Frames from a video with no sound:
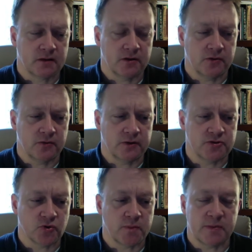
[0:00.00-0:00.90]
You
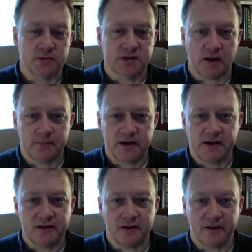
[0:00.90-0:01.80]
enjoy people's
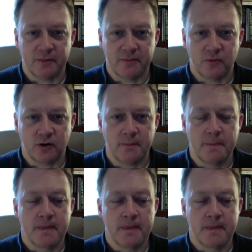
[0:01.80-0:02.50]
company a little bit more.